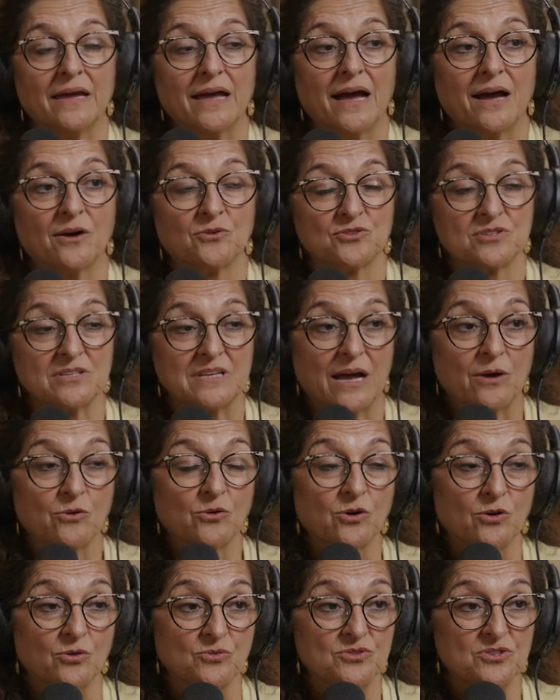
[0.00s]
house now
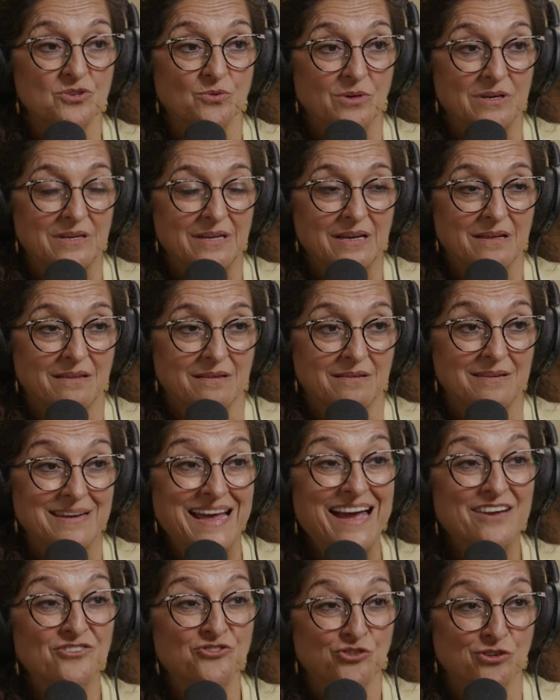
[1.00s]
goes to another
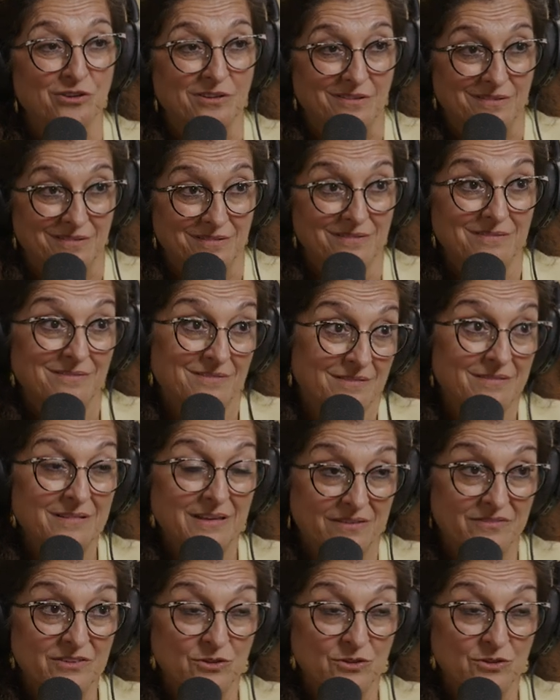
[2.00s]
national mm-hmm.